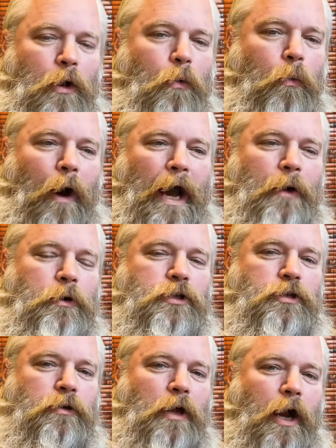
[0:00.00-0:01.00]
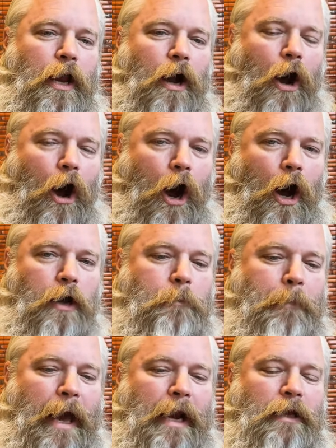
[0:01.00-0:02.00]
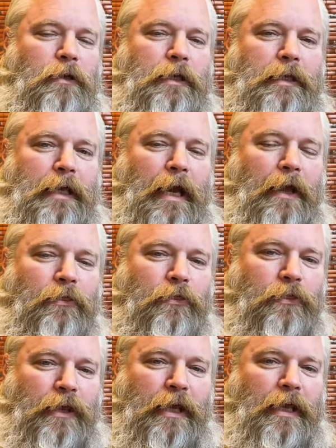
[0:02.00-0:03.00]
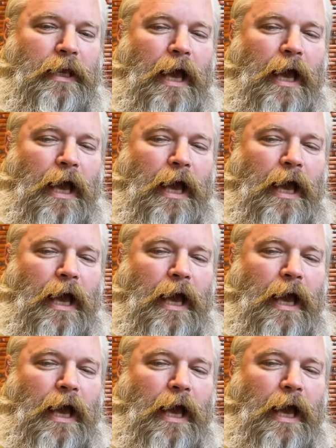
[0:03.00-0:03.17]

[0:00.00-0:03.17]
Why would you not automatically get the